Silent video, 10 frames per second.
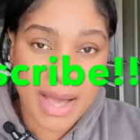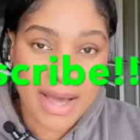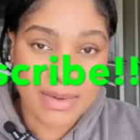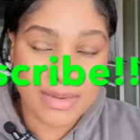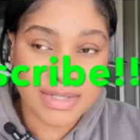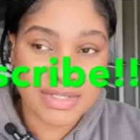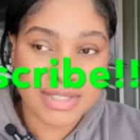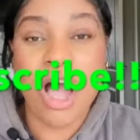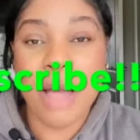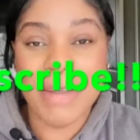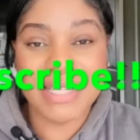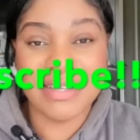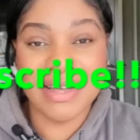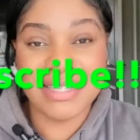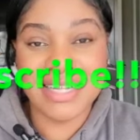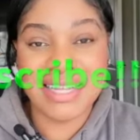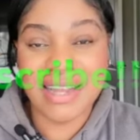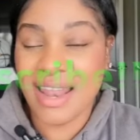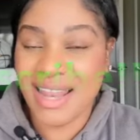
pounds. I'm excited.